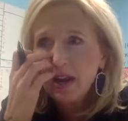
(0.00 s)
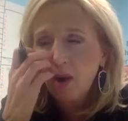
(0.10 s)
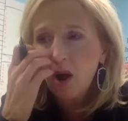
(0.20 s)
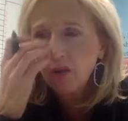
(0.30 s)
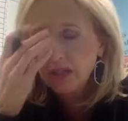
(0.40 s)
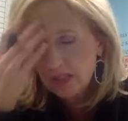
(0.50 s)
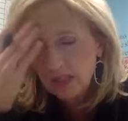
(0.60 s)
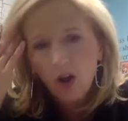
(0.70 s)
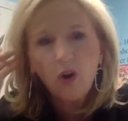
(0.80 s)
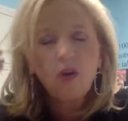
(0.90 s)
always
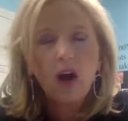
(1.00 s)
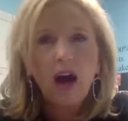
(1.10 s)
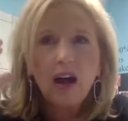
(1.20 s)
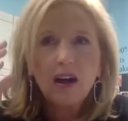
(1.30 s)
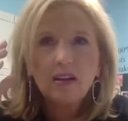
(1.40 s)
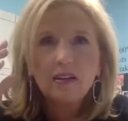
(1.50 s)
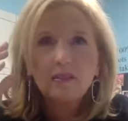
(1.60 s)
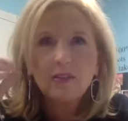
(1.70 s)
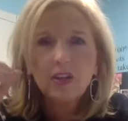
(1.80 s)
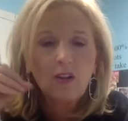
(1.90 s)

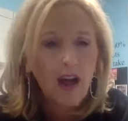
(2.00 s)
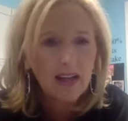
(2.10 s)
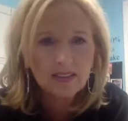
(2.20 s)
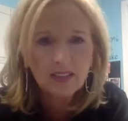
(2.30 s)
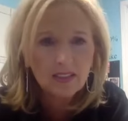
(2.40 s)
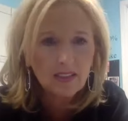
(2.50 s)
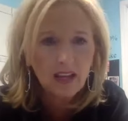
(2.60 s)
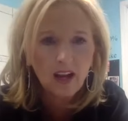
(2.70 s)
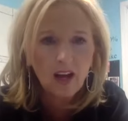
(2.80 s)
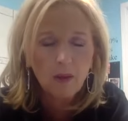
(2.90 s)
the glass is
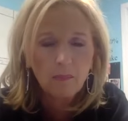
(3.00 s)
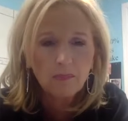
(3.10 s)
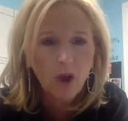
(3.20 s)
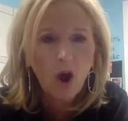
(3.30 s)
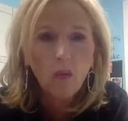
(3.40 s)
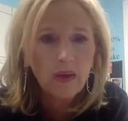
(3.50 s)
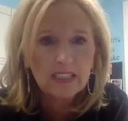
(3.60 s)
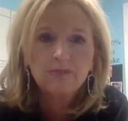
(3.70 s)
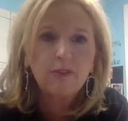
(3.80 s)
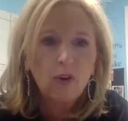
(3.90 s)

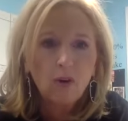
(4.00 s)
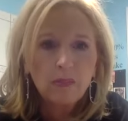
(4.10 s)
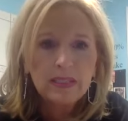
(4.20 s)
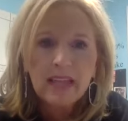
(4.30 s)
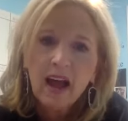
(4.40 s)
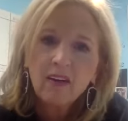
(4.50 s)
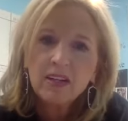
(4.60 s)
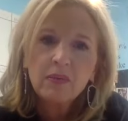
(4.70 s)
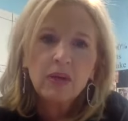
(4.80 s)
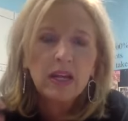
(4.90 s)
always full
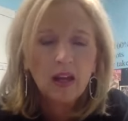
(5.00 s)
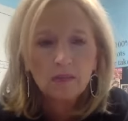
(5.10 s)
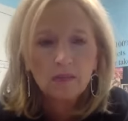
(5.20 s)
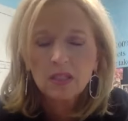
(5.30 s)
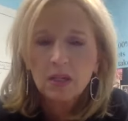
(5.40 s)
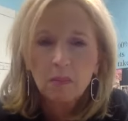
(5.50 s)
mentality when it comes to an